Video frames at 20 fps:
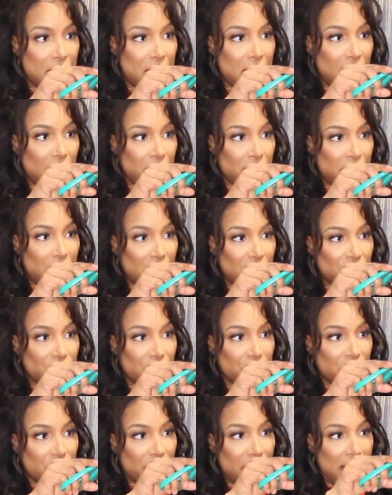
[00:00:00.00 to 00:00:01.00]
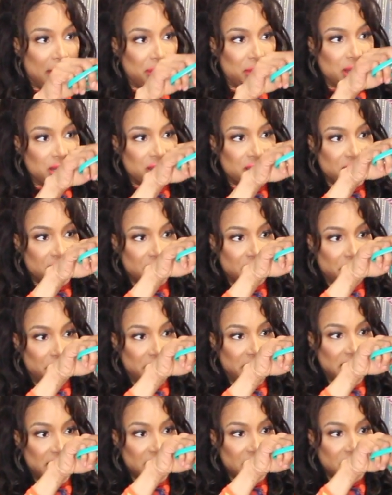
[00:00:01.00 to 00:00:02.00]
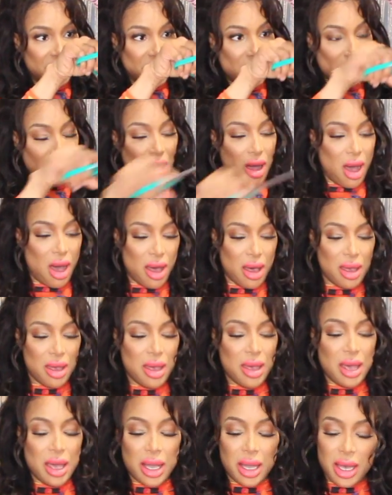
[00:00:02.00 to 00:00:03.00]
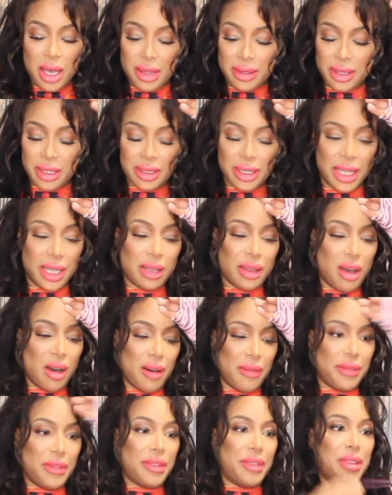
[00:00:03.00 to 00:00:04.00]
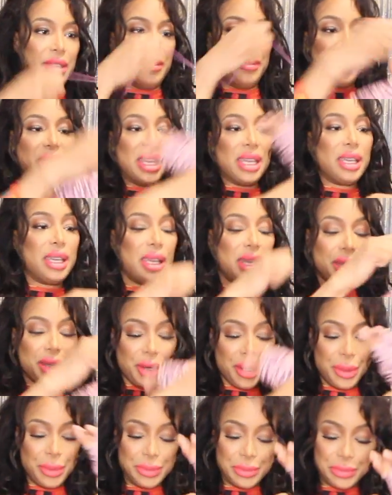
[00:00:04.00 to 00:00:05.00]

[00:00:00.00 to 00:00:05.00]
I'm actually going to wrap it just in the pink, so I'll cut the length off the pink here.